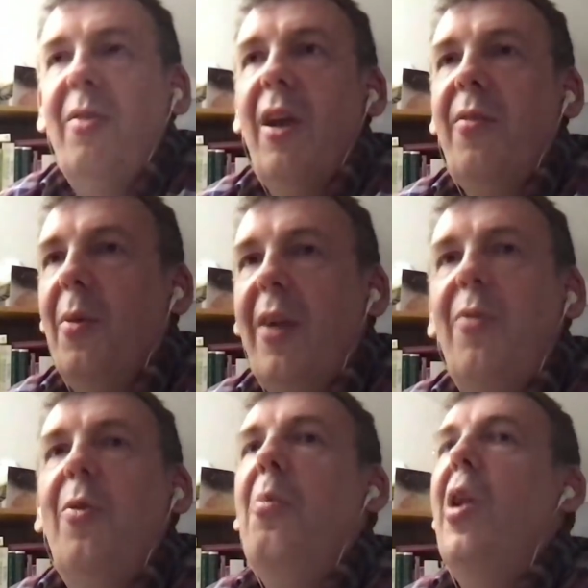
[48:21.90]

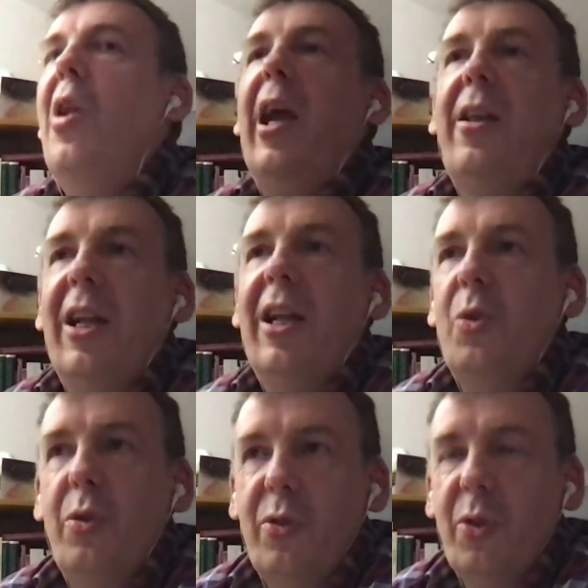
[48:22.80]
Everyone will like
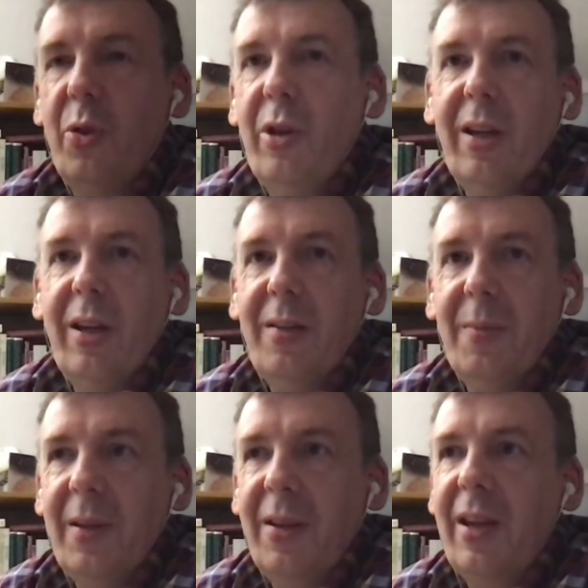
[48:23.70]
that sort of story
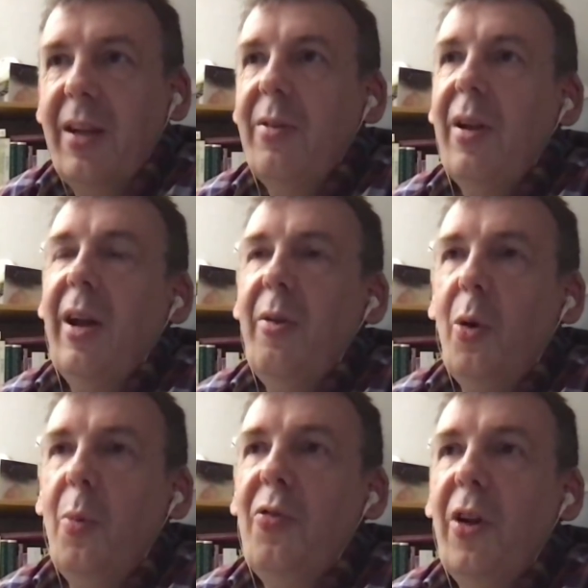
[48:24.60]
and think, how
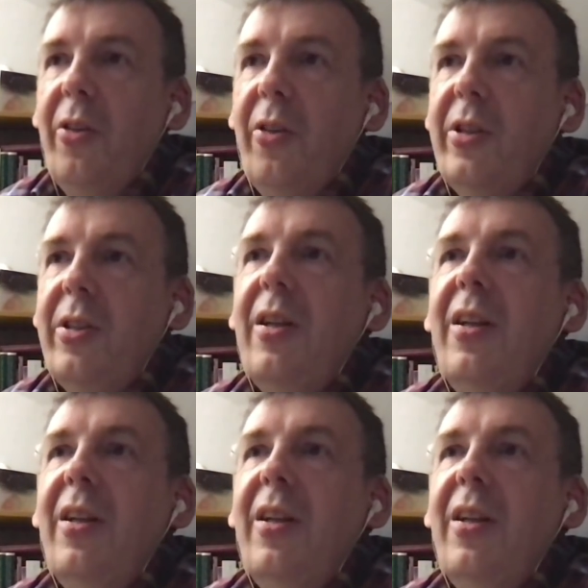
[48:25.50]
normal Father is.